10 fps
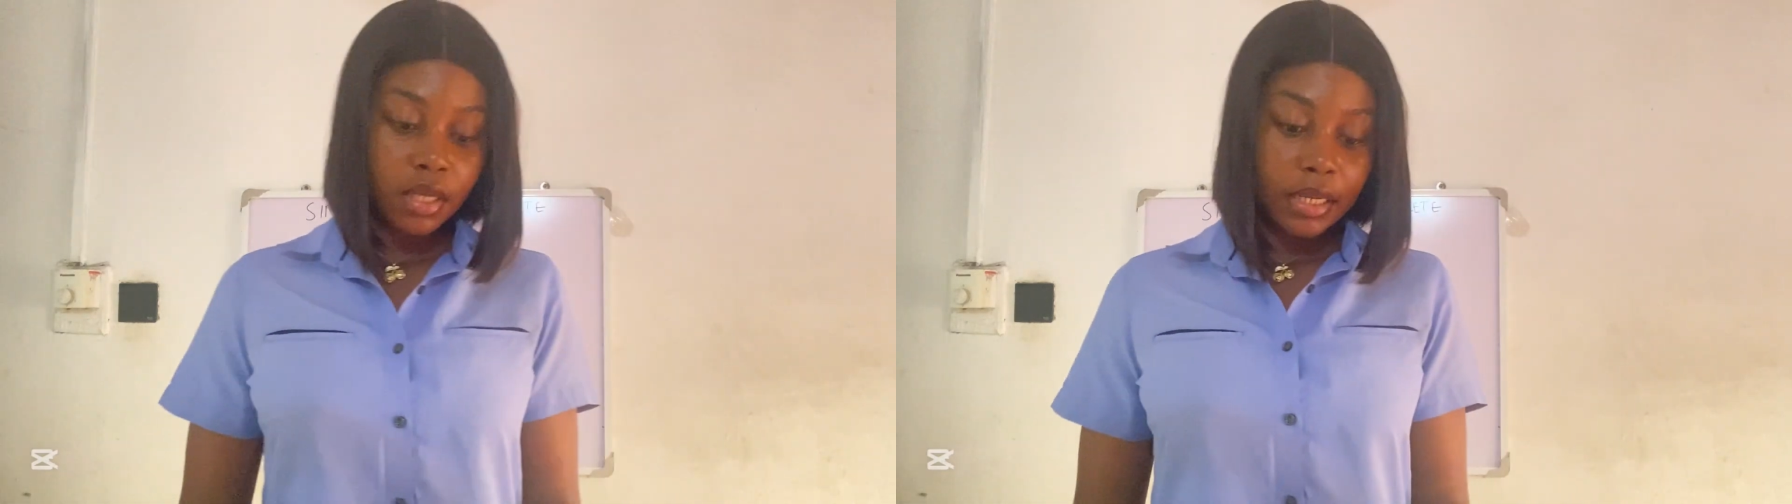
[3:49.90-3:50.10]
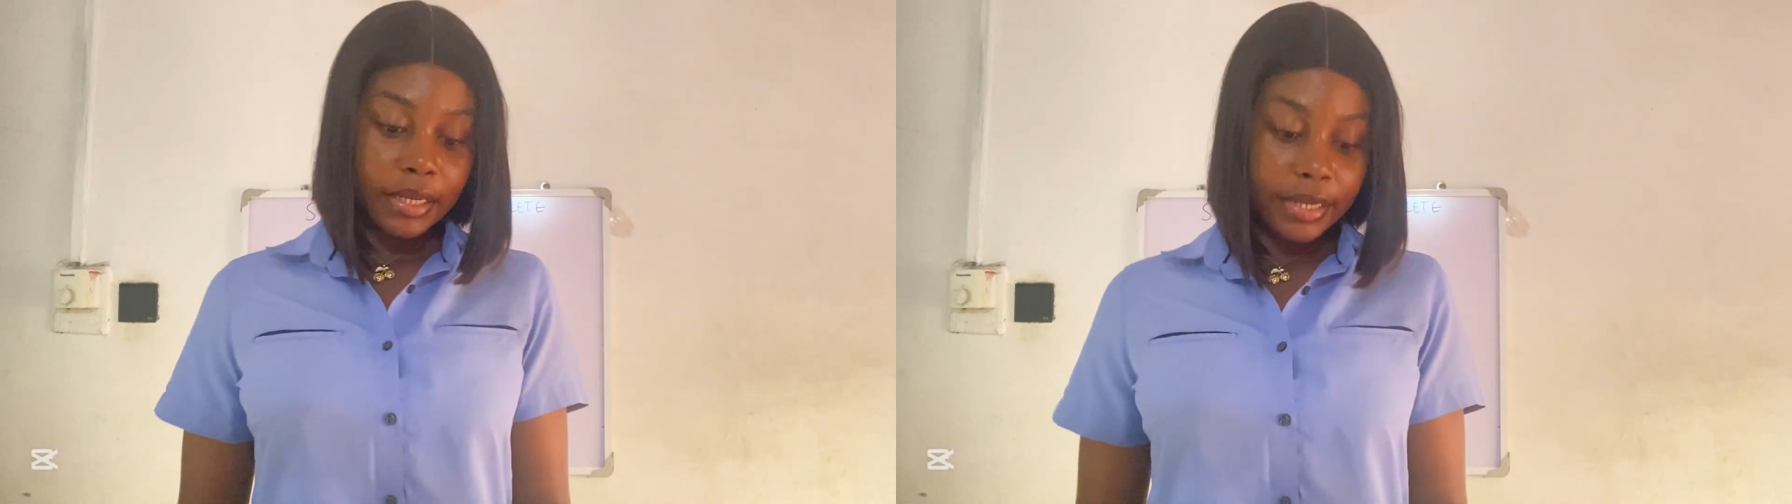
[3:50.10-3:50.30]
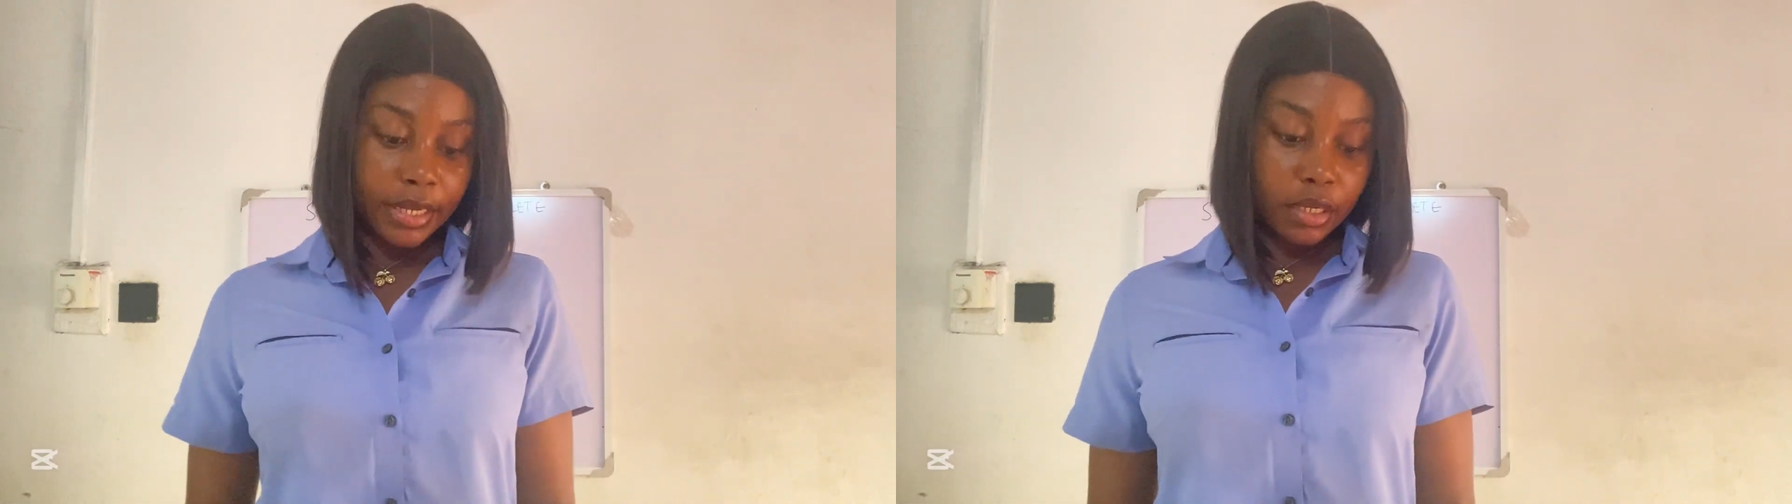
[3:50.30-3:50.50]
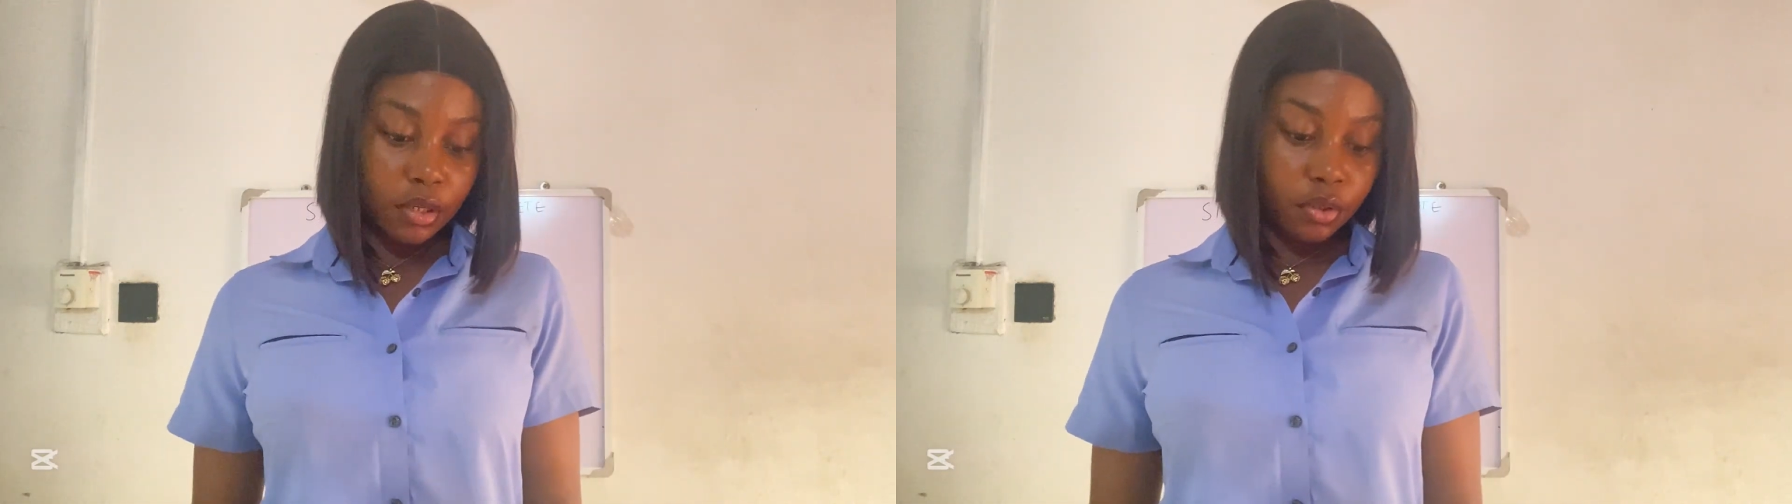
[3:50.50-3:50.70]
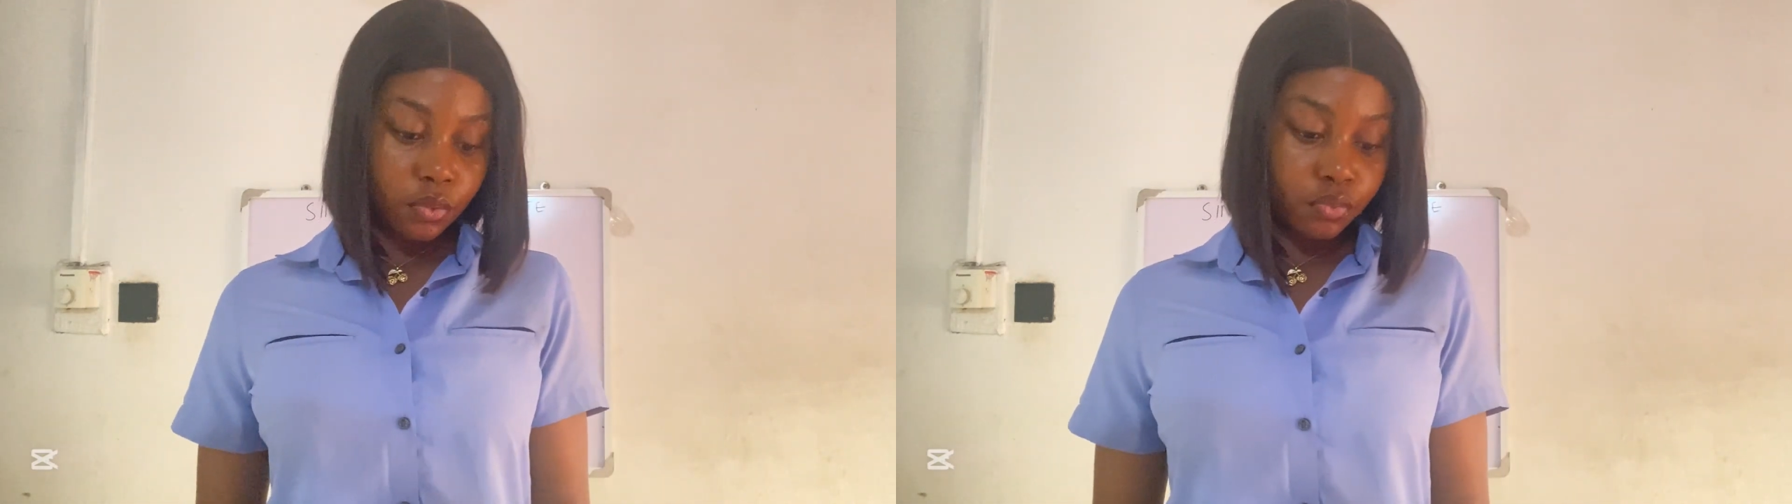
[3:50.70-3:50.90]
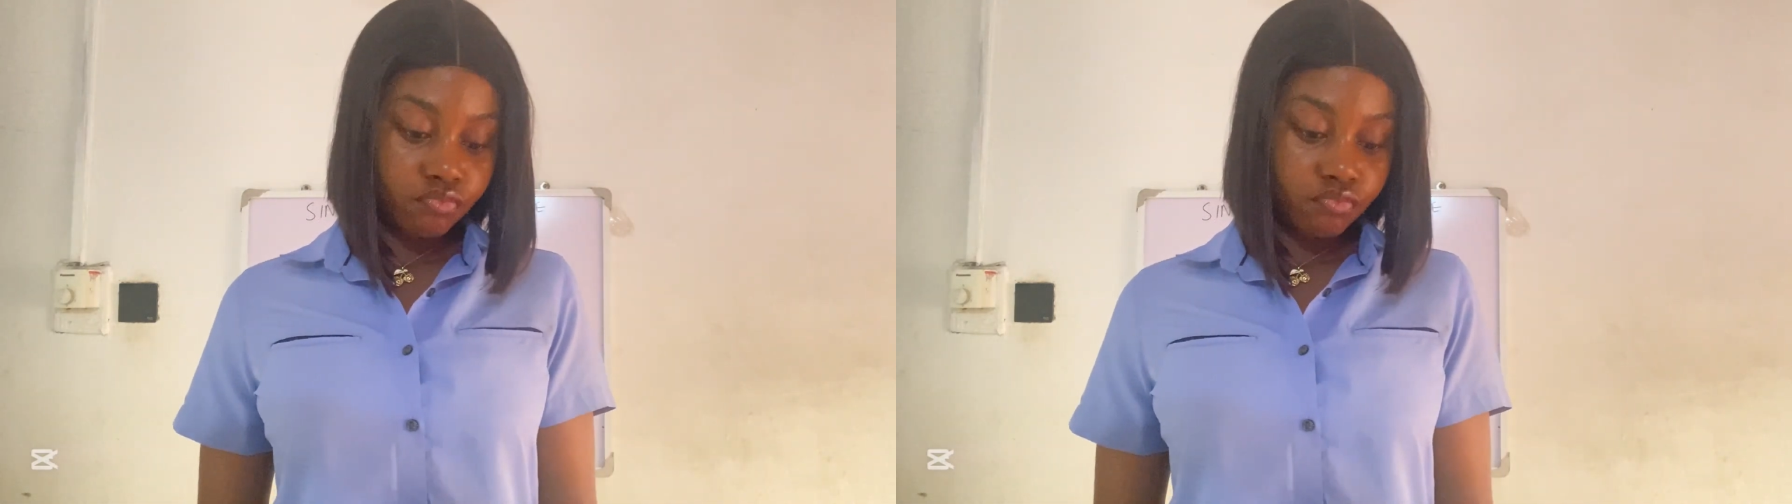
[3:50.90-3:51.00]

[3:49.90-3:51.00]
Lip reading: Now,